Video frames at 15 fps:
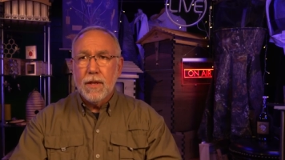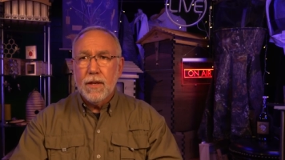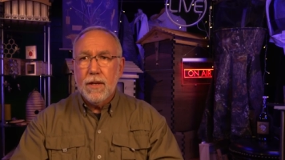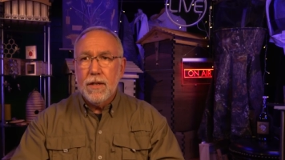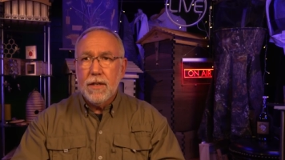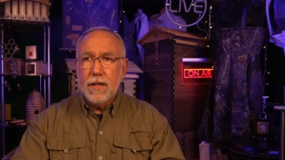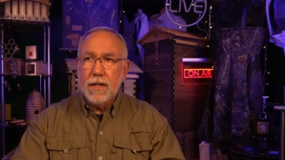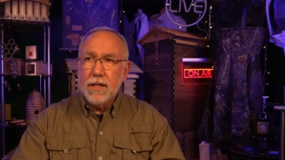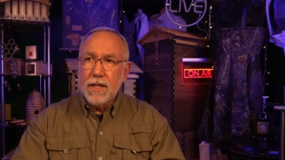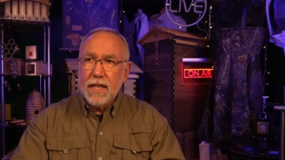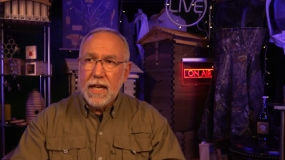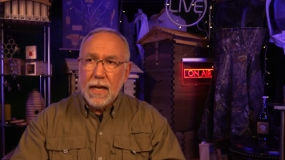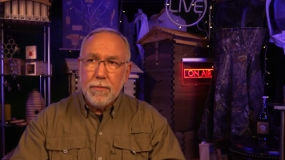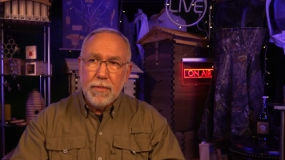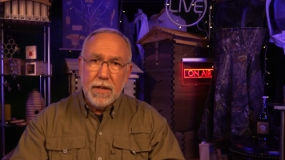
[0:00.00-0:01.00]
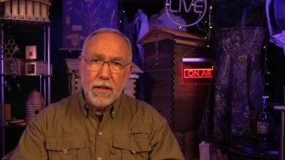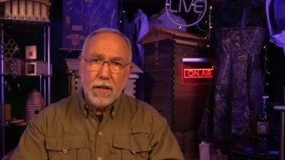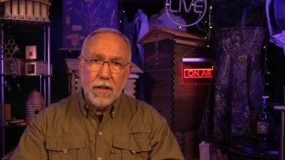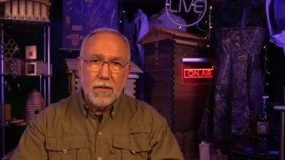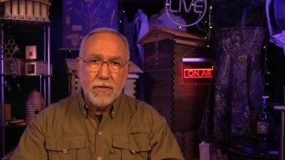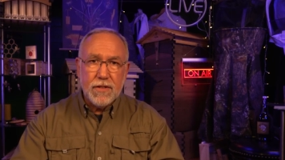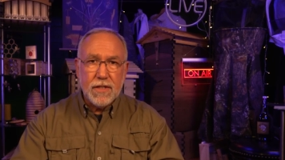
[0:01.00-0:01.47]
uh, uncapping,
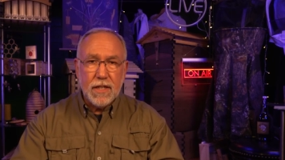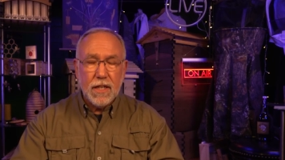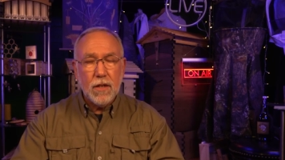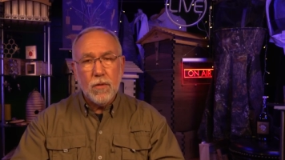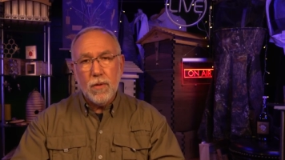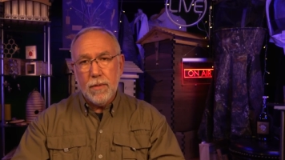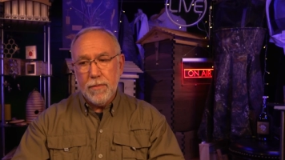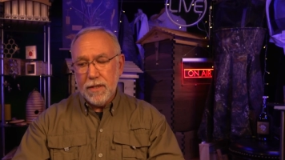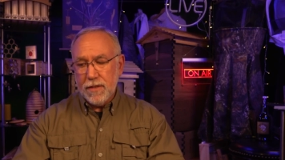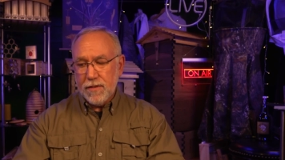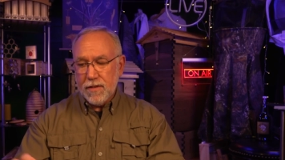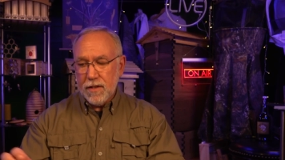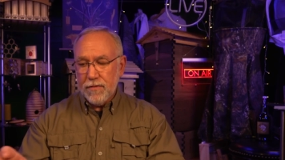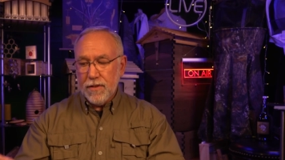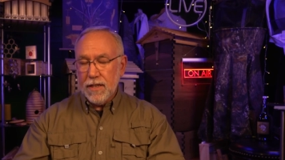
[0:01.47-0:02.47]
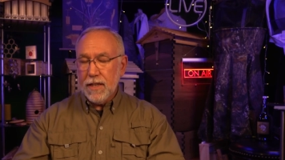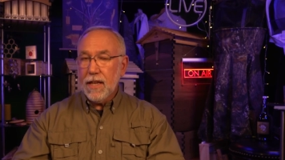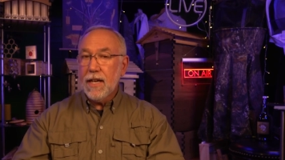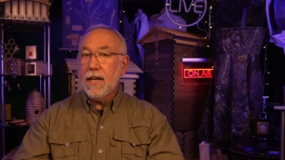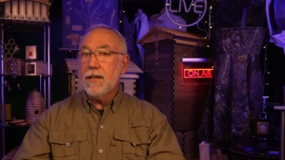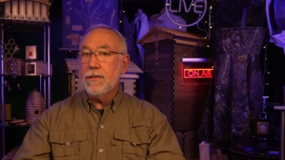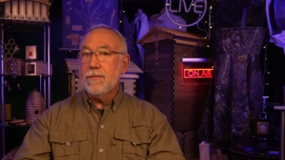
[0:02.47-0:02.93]
harvesting equipment, and stuff like
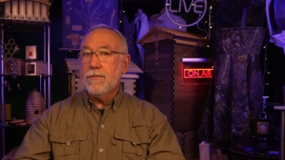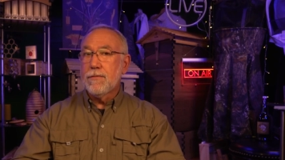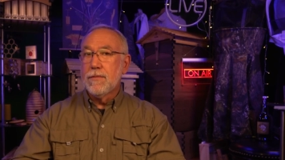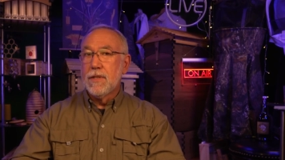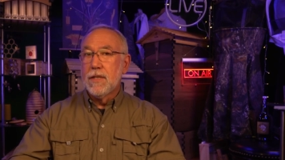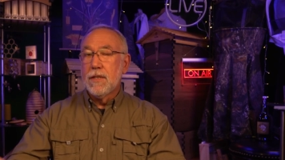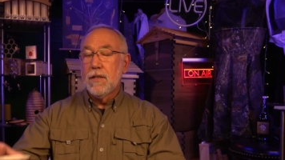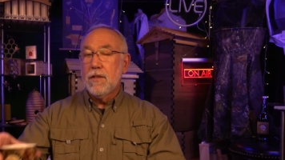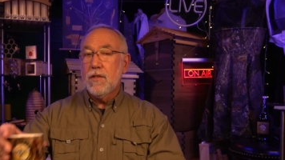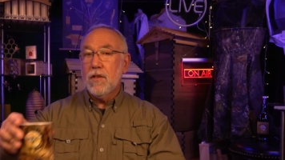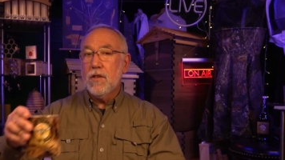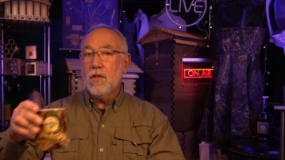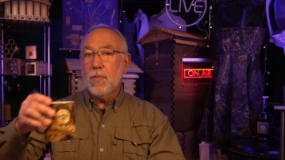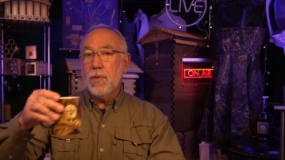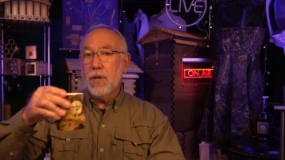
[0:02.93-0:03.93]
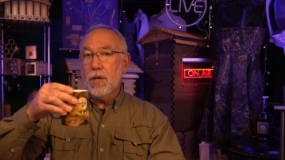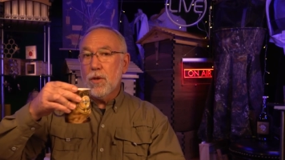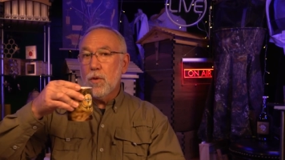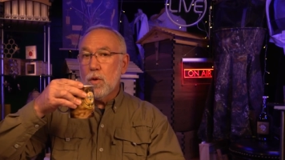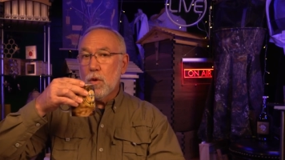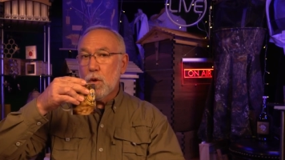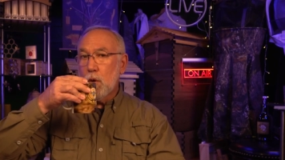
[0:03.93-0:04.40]
that. So it's pretty
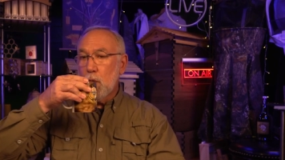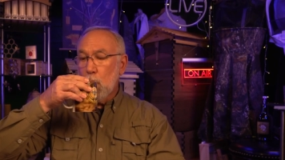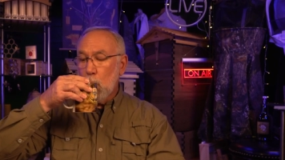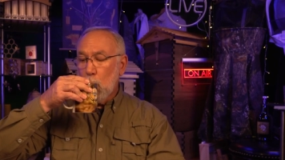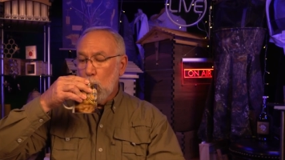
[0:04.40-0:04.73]
cool.